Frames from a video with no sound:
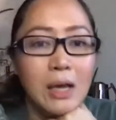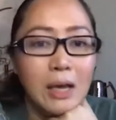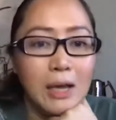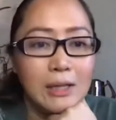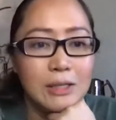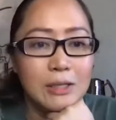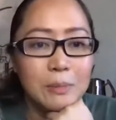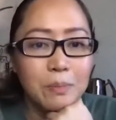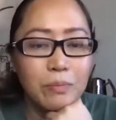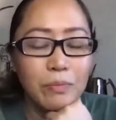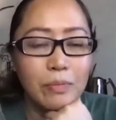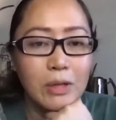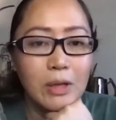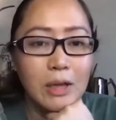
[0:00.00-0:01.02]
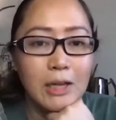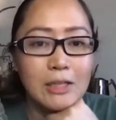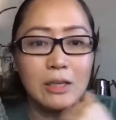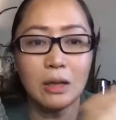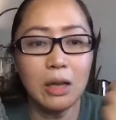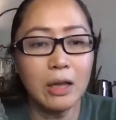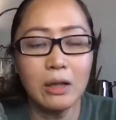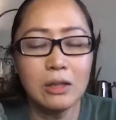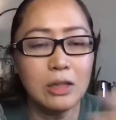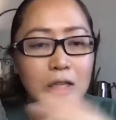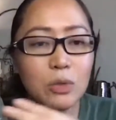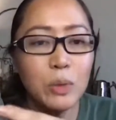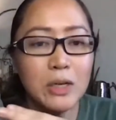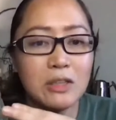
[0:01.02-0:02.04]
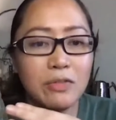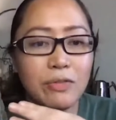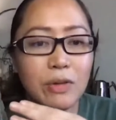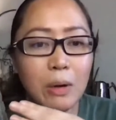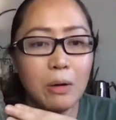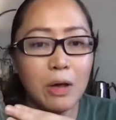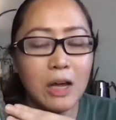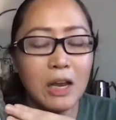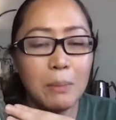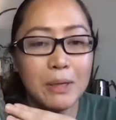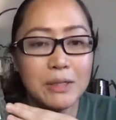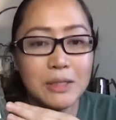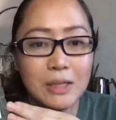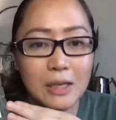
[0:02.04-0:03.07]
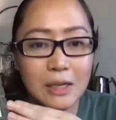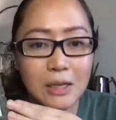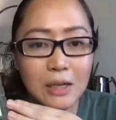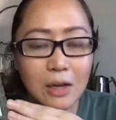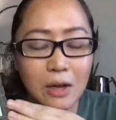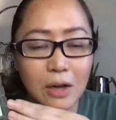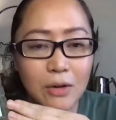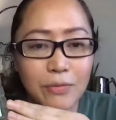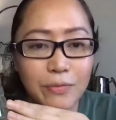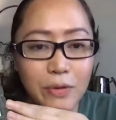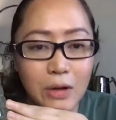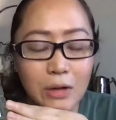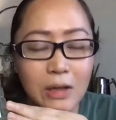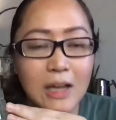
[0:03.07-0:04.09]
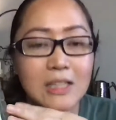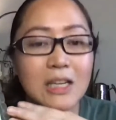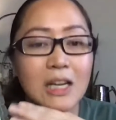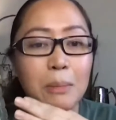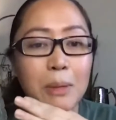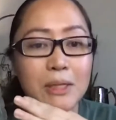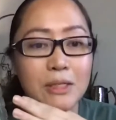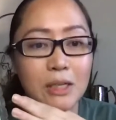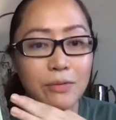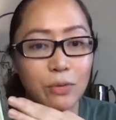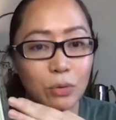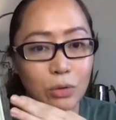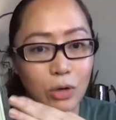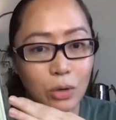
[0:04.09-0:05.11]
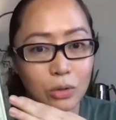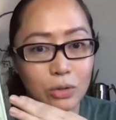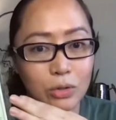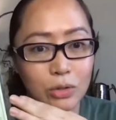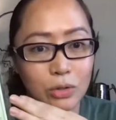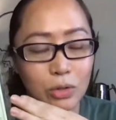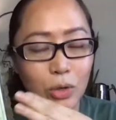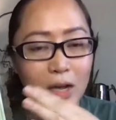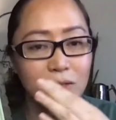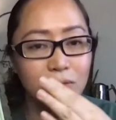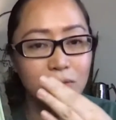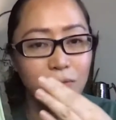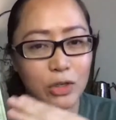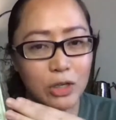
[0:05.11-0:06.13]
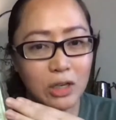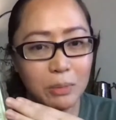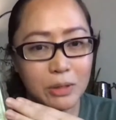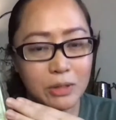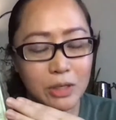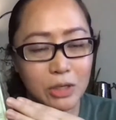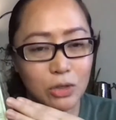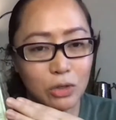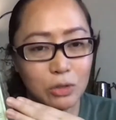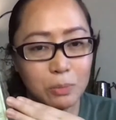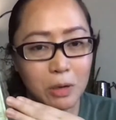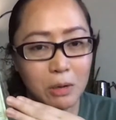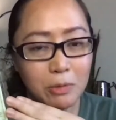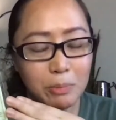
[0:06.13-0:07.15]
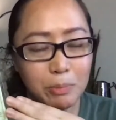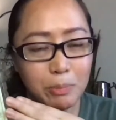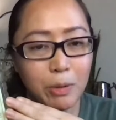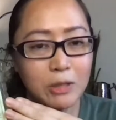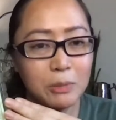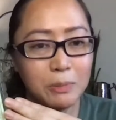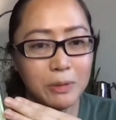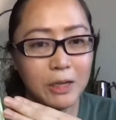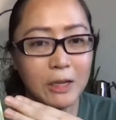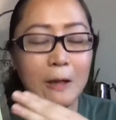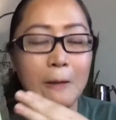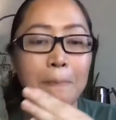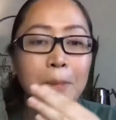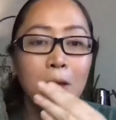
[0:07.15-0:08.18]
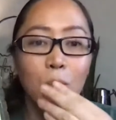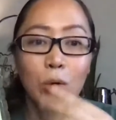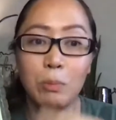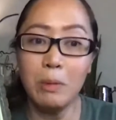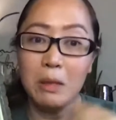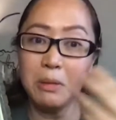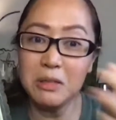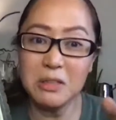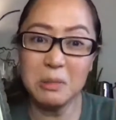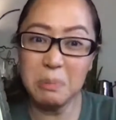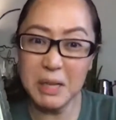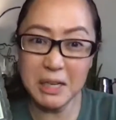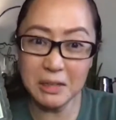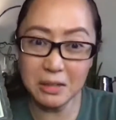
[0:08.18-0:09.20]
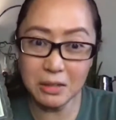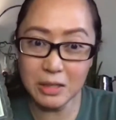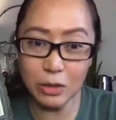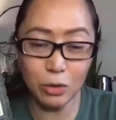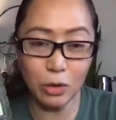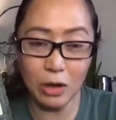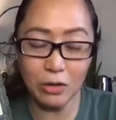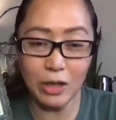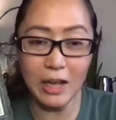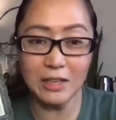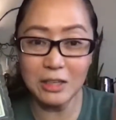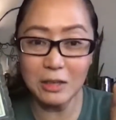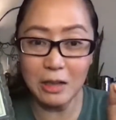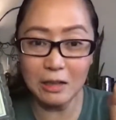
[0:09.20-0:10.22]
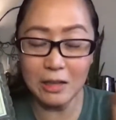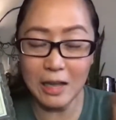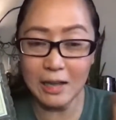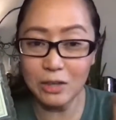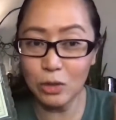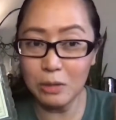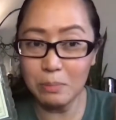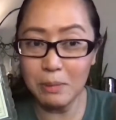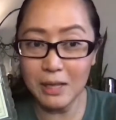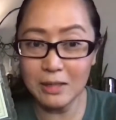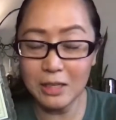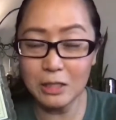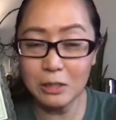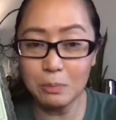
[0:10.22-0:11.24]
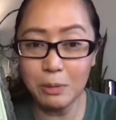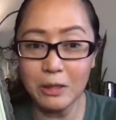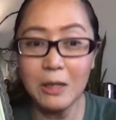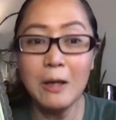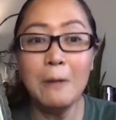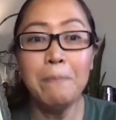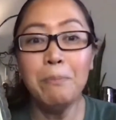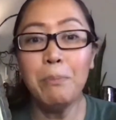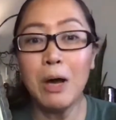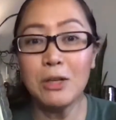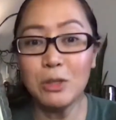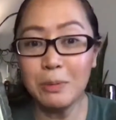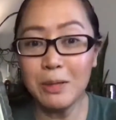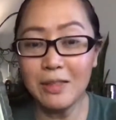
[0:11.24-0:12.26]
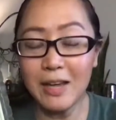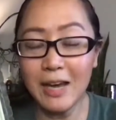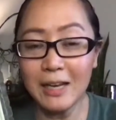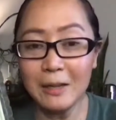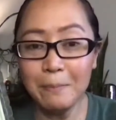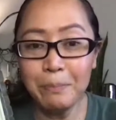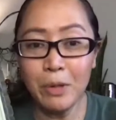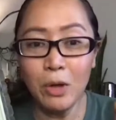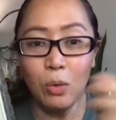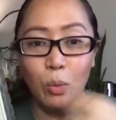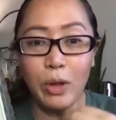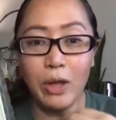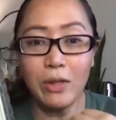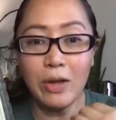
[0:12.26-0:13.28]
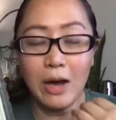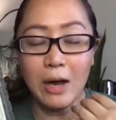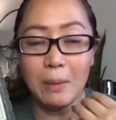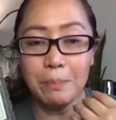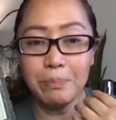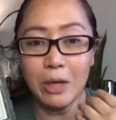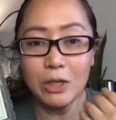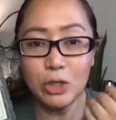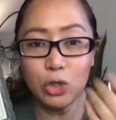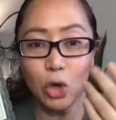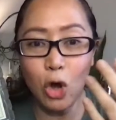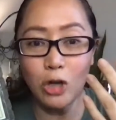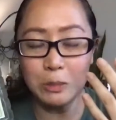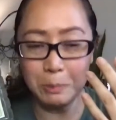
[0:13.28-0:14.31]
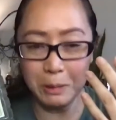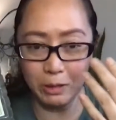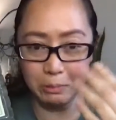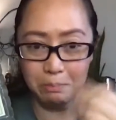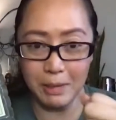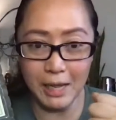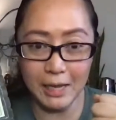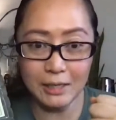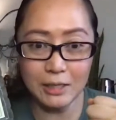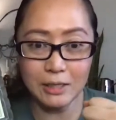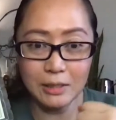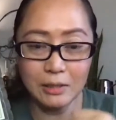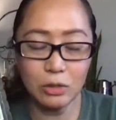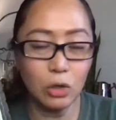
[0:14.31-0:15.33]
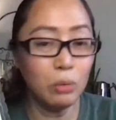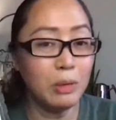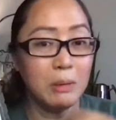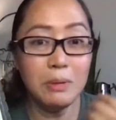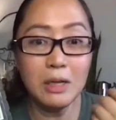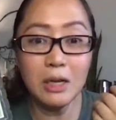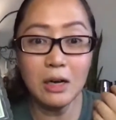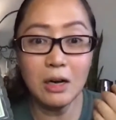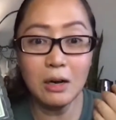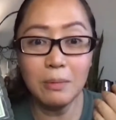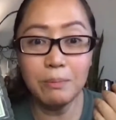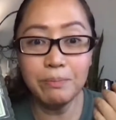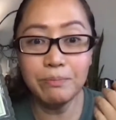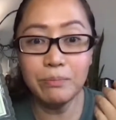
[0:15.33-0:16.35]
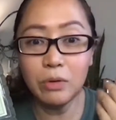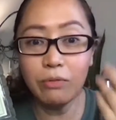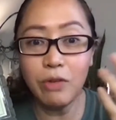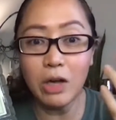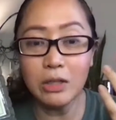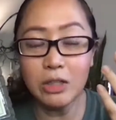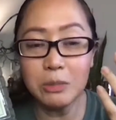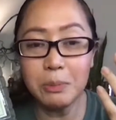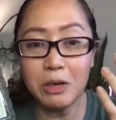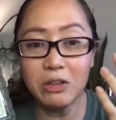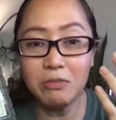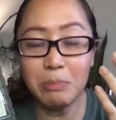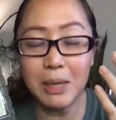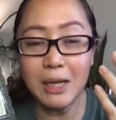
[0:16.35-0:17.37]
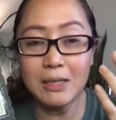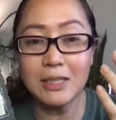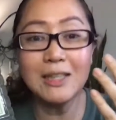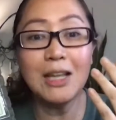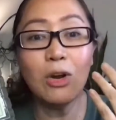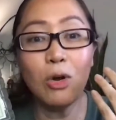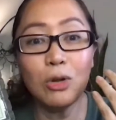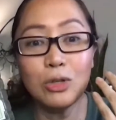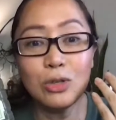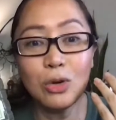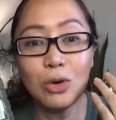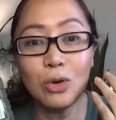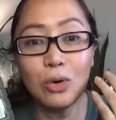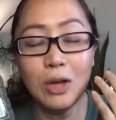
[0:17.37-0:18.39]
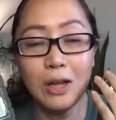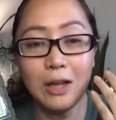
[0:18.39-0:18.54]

it's a like this one is a calamansi has calamansi fruit notes. So it has fresh calamansi juice, probably possibly with maybe it's peels. I don't know how they actually make this, but possibly that with a strong spirit base. So maybe vodka spirit base, and then also